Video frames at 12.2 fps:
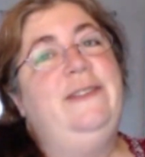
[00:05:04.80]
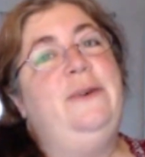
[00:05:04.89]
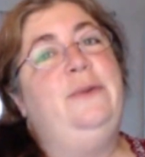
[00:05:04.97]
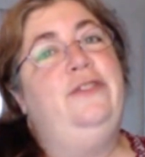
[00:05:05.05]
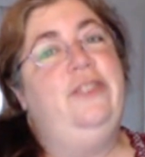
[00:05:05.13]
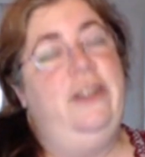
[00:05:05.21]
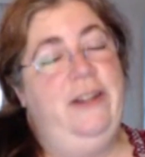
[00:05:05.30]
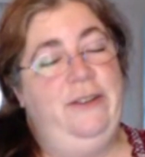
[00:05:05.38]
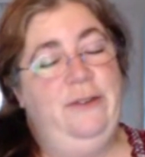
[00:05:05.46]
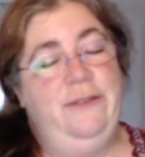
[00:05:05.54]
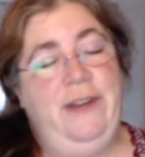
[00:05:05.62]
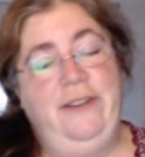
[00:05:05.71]
So Shana
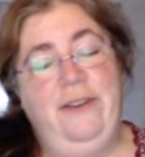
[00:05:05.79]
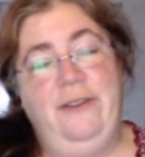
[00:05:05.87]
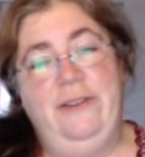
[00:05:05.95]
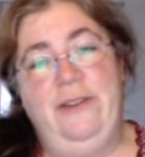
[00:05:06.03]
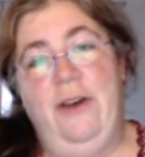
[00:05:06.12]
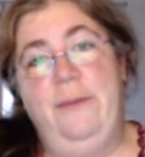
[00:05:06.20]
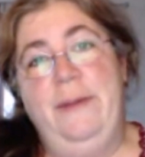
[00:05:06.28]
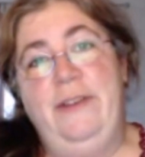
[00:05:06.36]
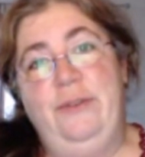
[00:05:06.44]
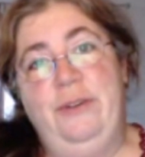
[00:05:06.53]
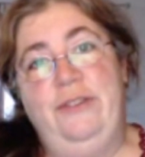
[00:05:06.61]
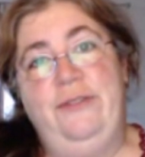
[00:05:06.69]
Tova to all my
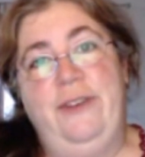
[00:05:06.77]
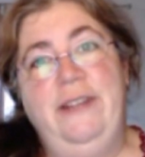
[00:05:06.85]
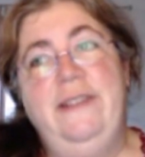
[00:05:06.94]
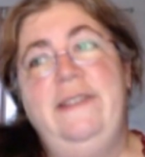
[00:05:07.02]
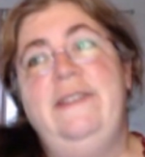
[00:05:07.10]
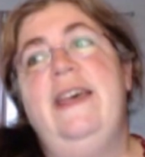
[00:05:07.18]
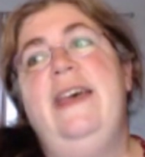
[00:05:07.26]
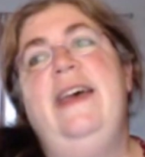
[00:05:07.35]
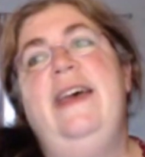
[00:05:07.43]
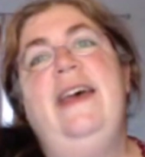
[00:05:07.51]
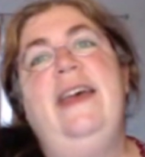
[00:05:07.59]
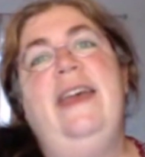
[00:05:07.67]
Jewish friends.
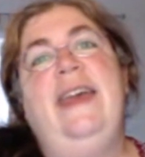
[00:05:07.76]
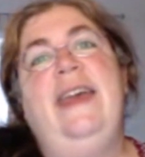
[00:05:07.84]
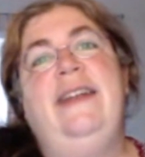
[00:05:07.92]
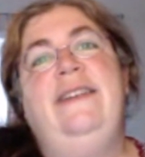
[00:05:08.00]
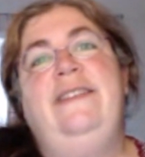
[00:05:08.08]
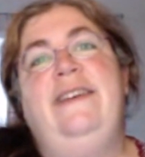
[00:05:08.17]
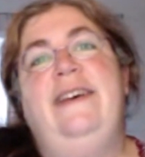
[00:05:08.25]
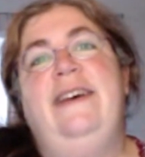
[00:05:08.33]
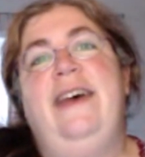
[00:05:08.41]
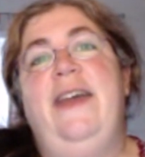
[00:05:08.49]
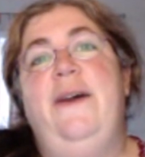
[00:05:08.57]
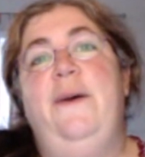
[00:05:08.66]
and
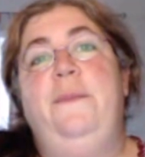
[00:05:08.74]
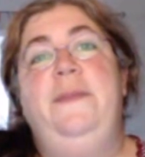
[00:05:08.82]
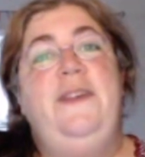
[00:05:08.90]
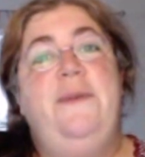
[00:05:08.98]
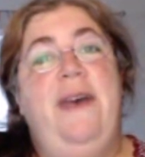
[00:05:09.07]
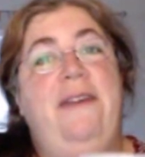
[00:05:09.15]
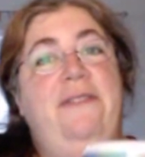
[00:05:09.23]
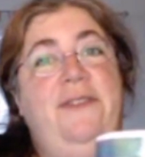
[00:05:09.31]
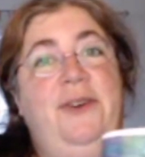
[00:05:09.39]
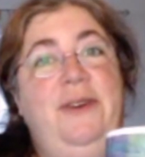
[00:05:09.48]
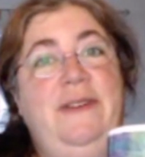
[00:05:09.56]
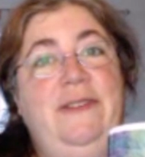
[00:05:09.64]
I hope that you have a
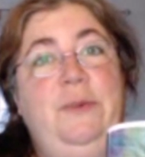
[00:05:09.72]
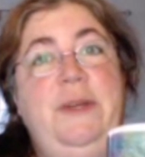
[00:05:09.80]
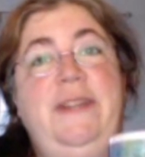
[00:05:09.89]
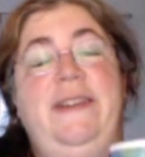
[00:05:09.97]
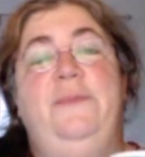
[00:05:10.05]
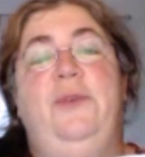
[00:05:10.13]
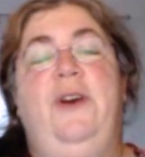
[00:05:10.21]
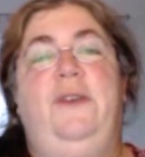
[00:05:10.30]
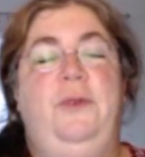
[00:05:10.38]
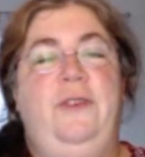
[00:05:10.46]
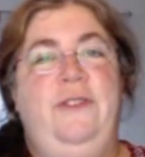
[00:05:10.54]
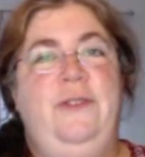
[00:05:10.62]
very sweet and
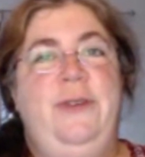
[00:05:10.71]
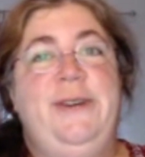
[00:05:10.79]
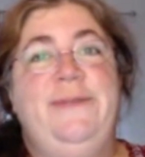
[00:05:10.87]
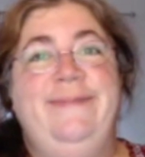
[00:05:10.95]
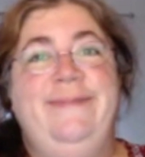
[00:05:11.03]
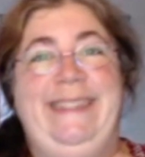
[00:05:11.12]
prosperous new year.